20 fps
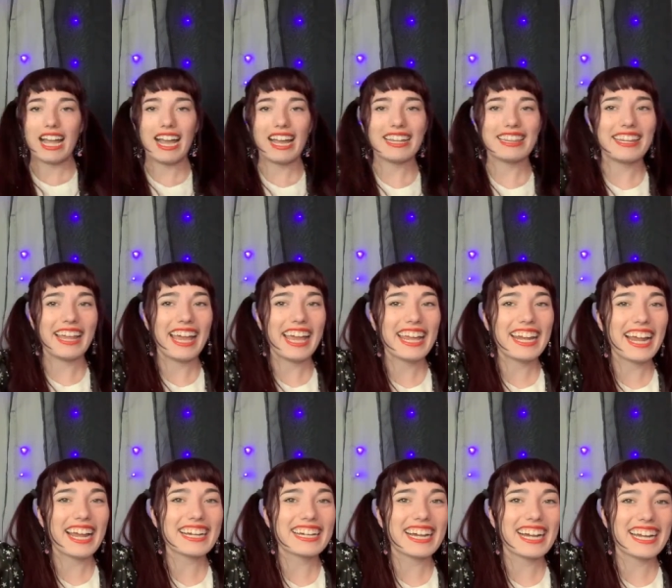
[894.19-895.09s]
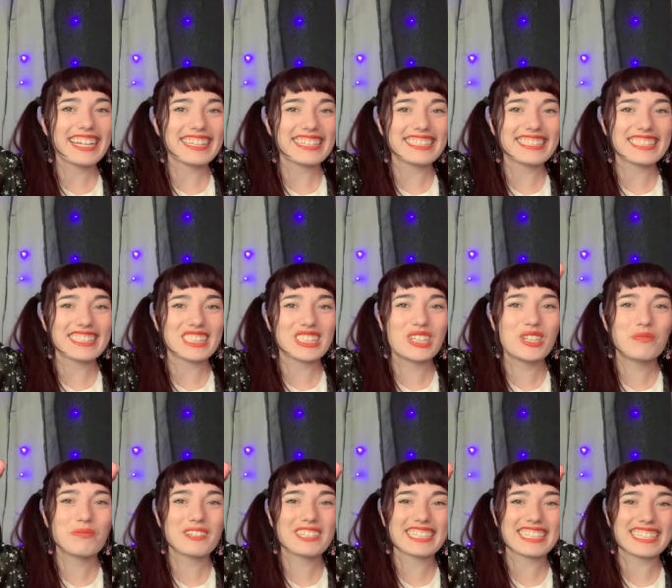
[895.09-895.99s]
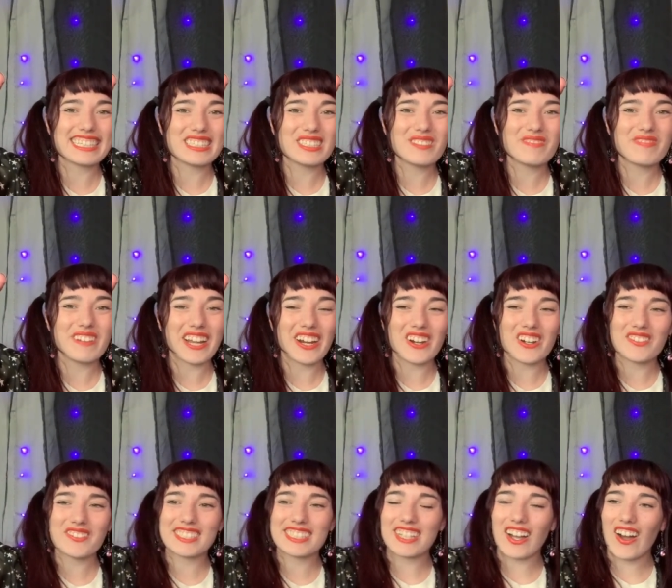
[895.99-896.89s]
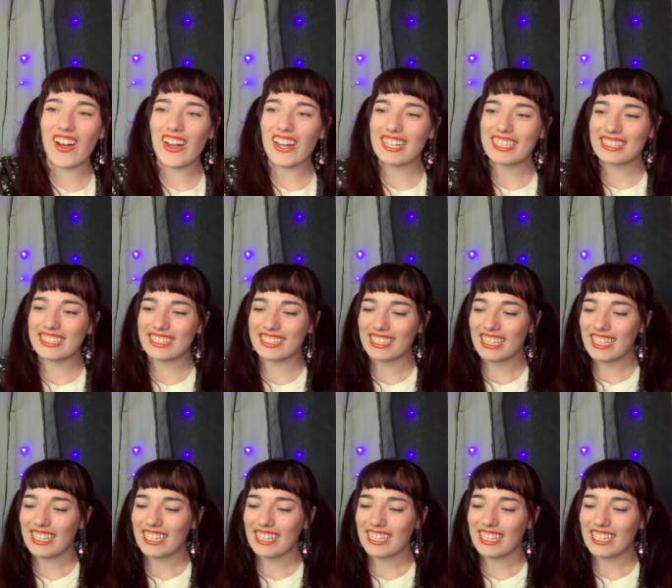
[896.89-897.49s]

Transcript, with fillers: And then I got this super cute pair of socks.